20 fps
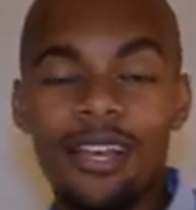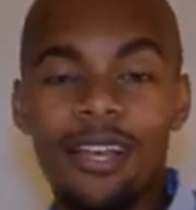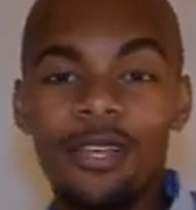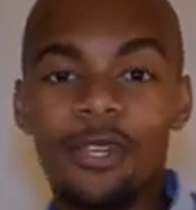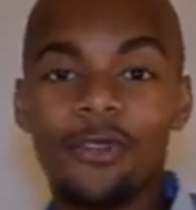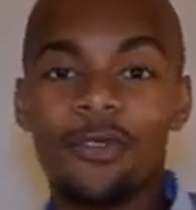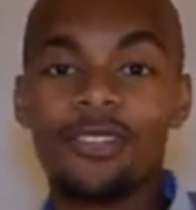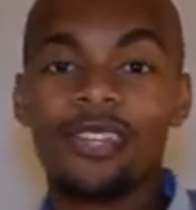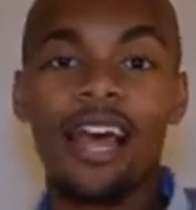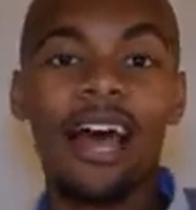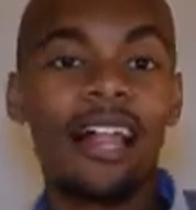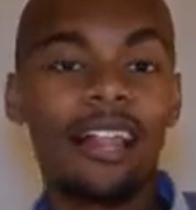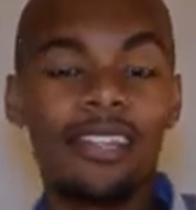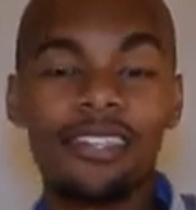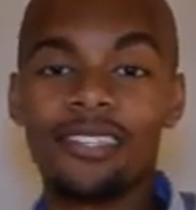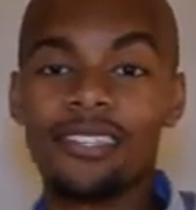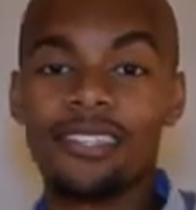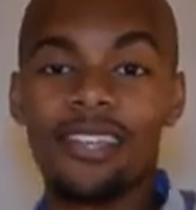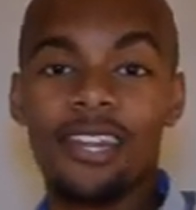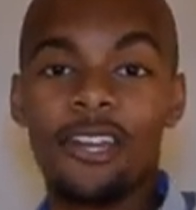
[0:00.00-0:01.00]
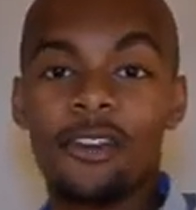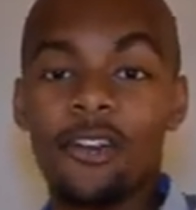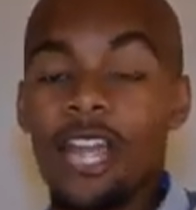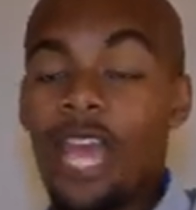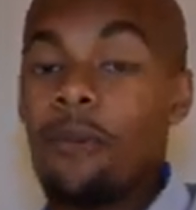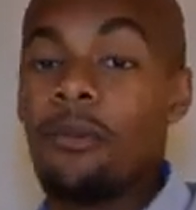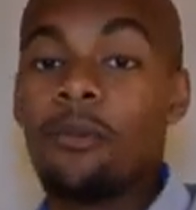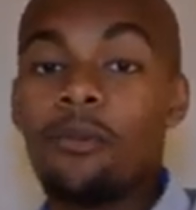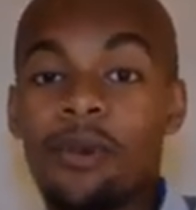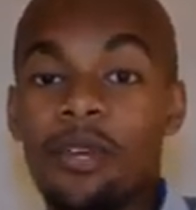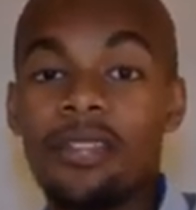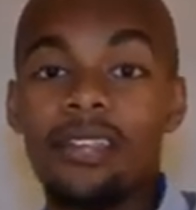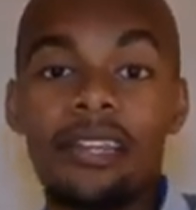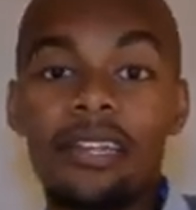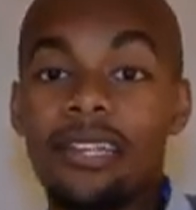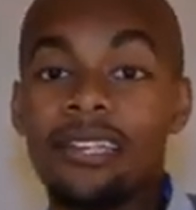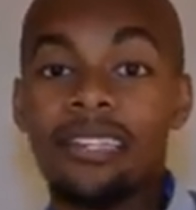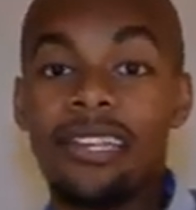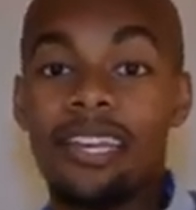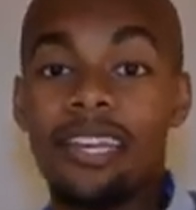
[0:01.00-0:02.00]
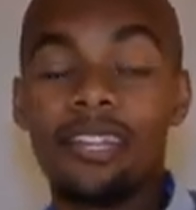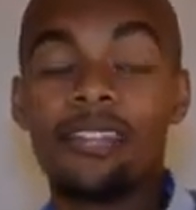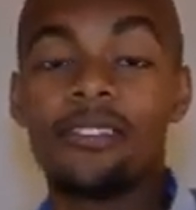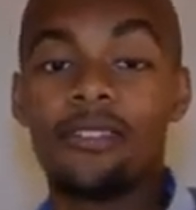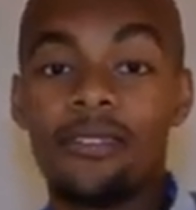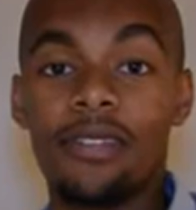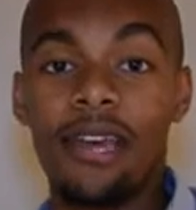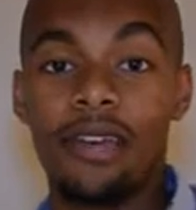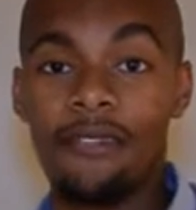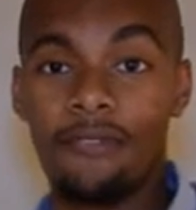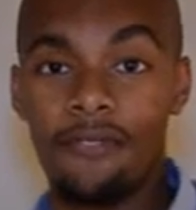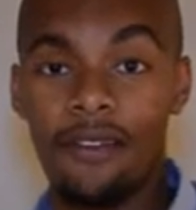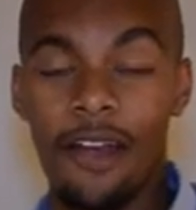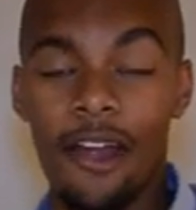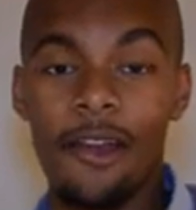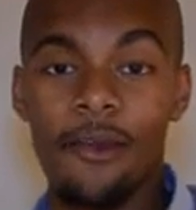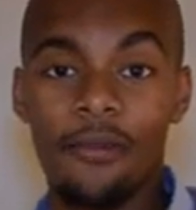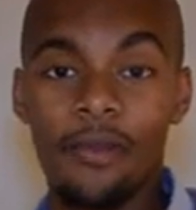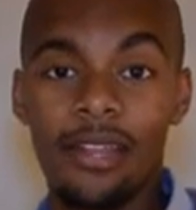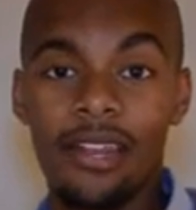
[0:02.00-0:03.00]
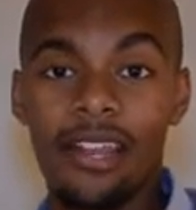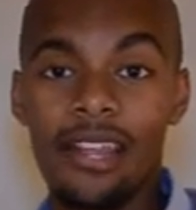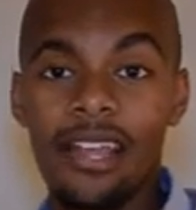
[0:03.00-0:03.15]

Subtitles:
your talents, and your capabilities into that environment.